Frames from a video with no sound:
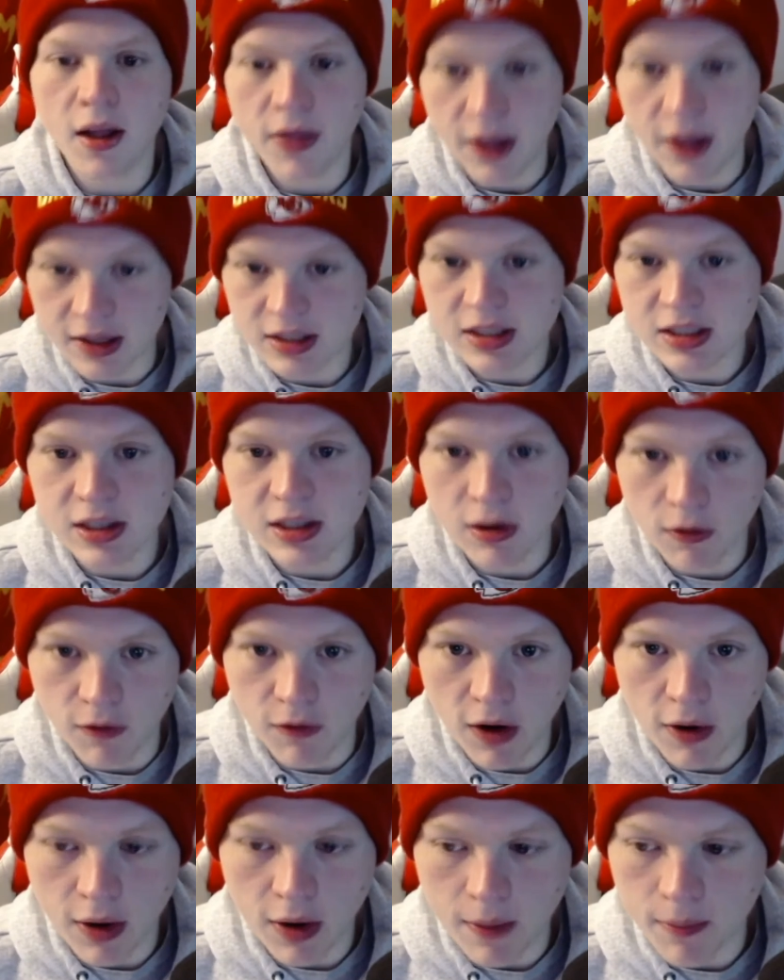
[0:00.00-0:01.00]
That's still
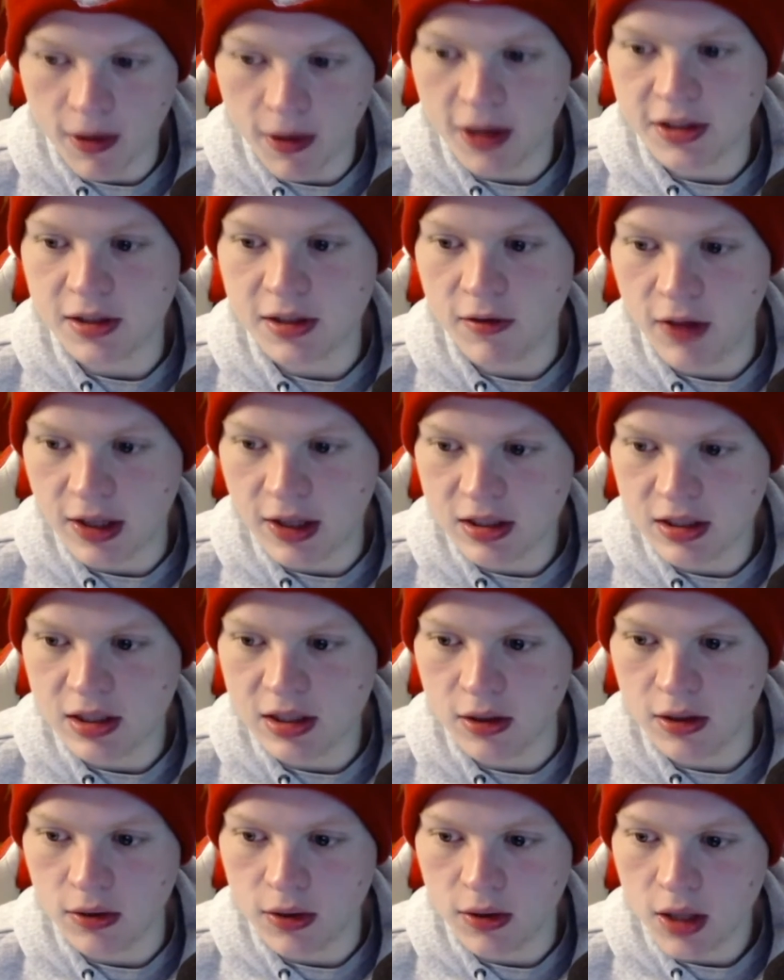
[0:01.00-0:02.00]
very impressive. That's
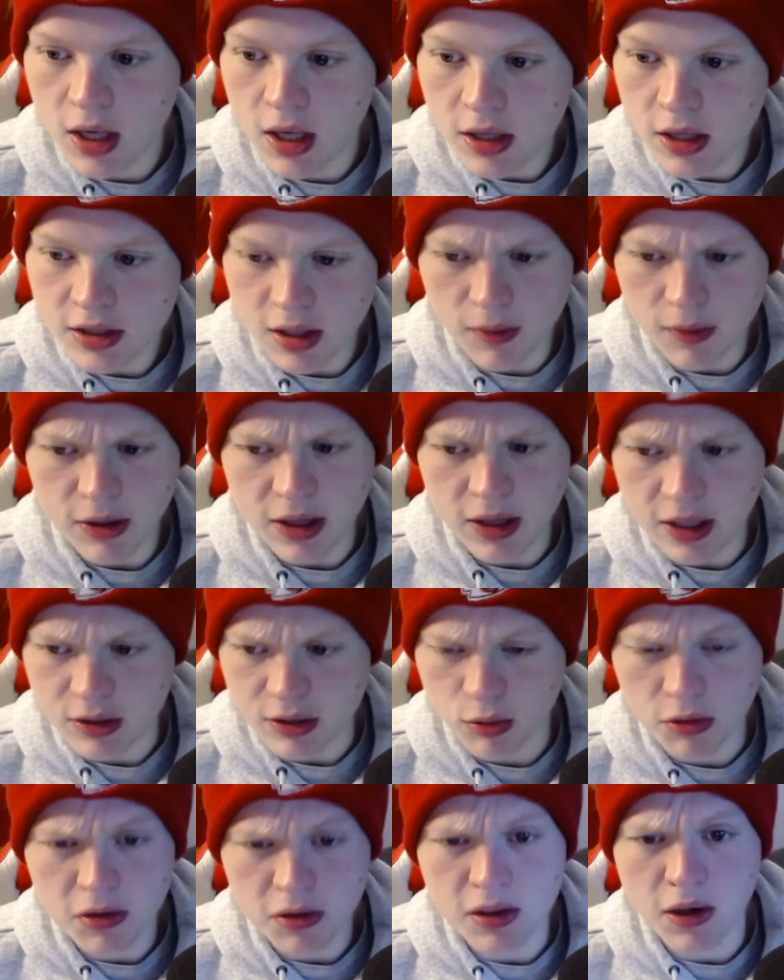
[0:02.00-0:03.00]
still something that's
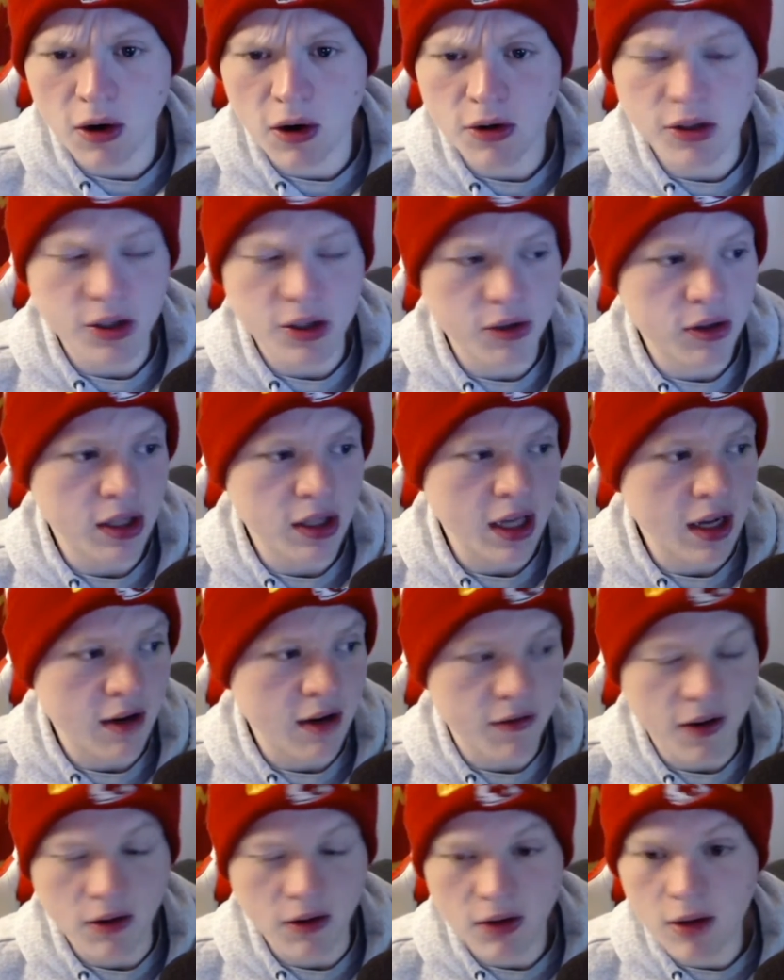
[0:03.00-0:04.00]
really hard to do in the
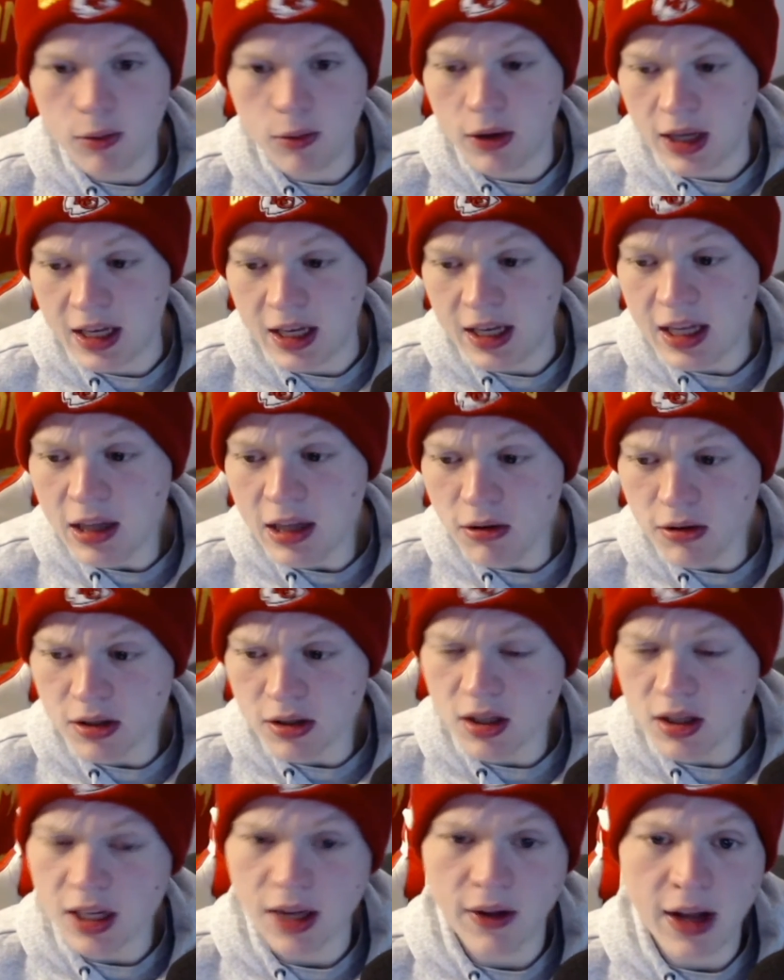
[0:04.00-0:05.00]
NFL level. And he
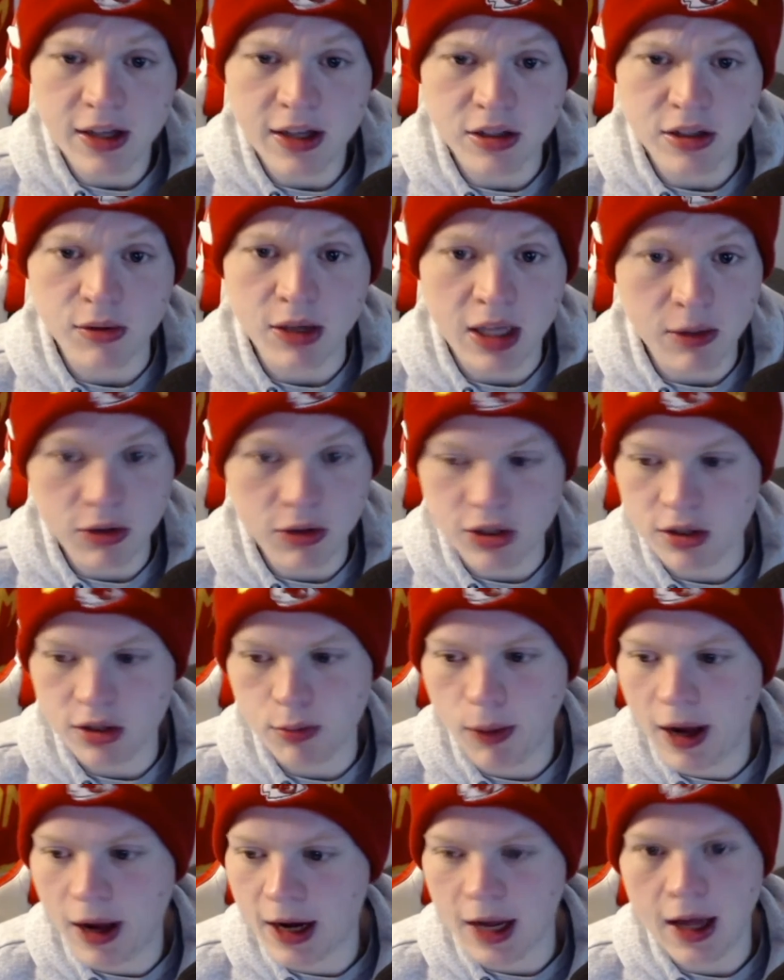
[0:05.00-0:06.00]
looked like last week he was just
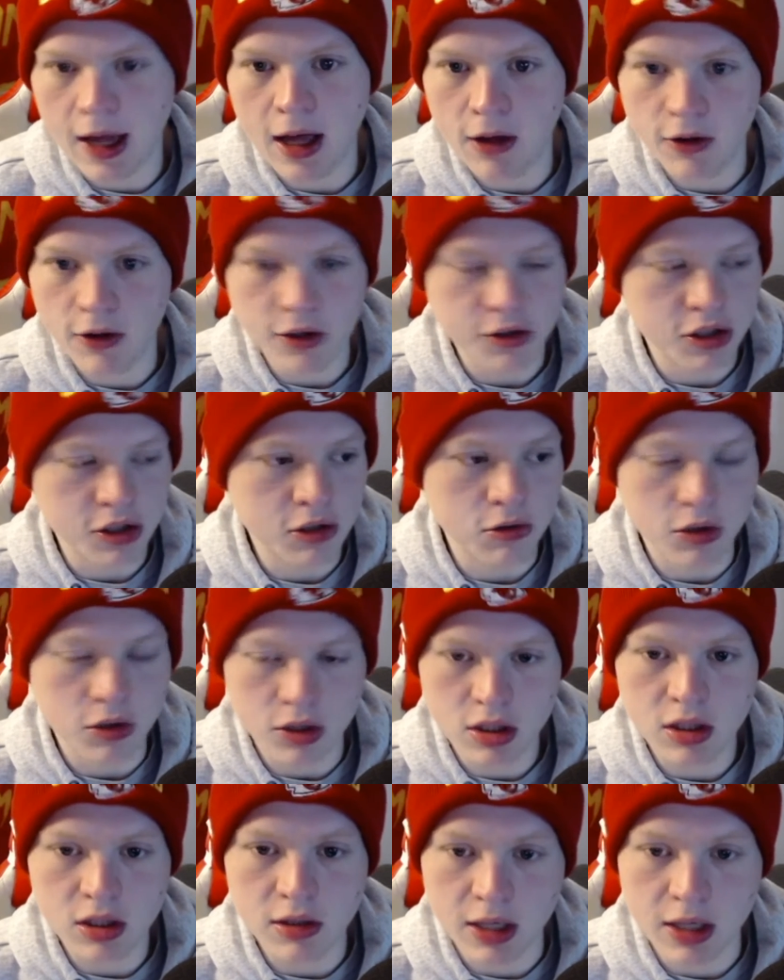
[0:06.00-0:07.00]
back at LSU,
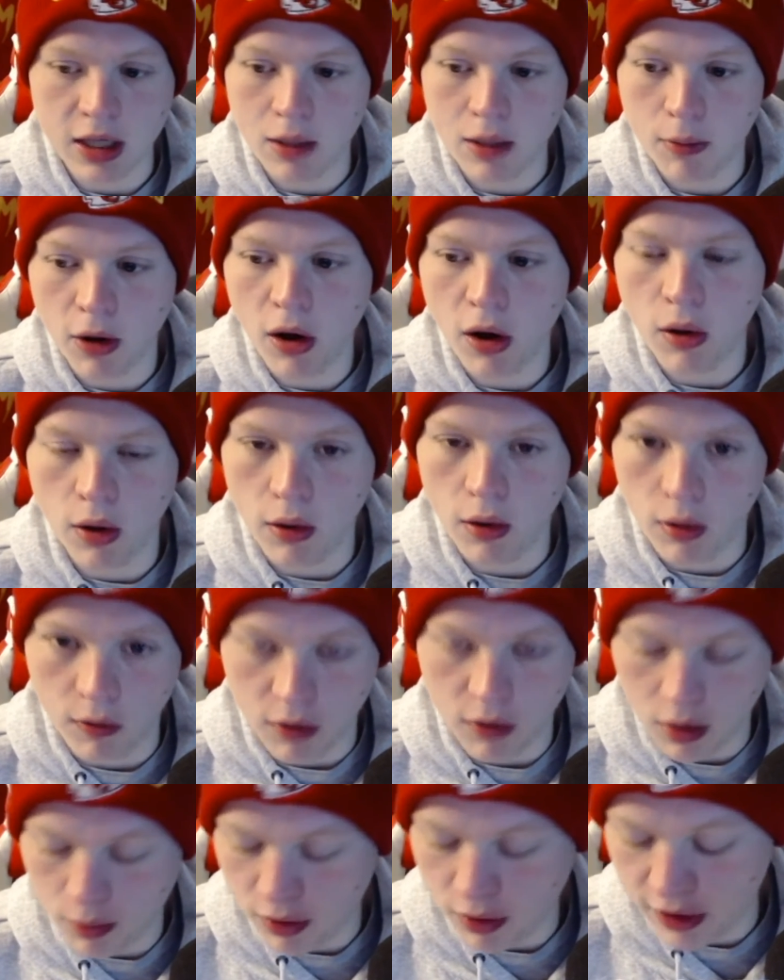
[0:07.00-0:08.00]
just slinging the ball all over
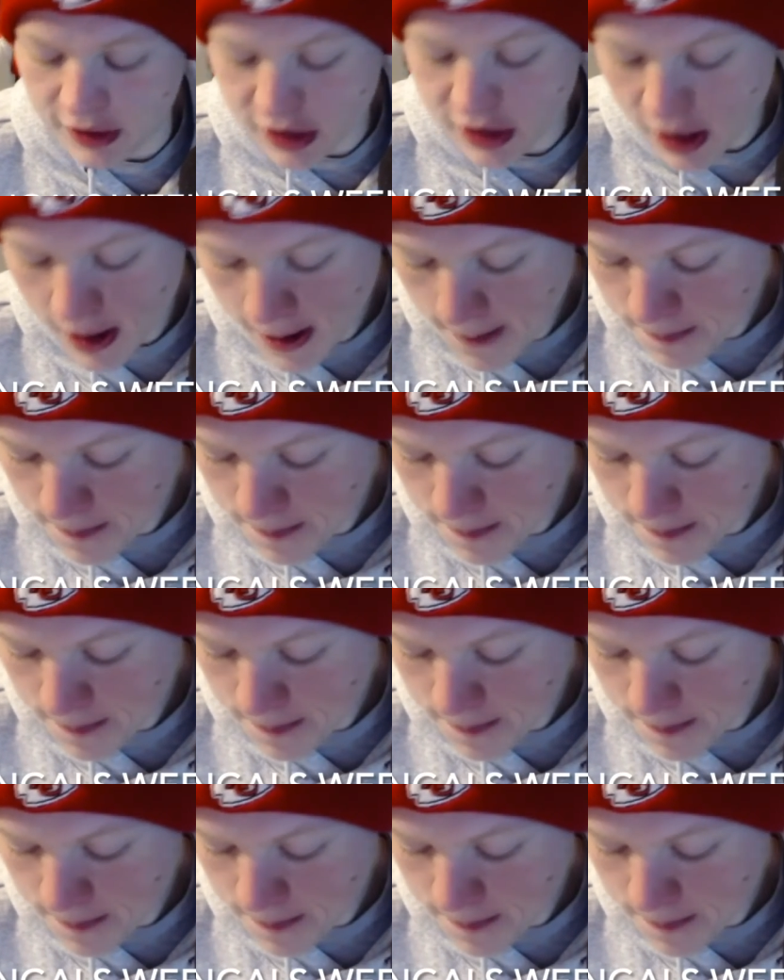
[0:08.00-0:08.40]
the place.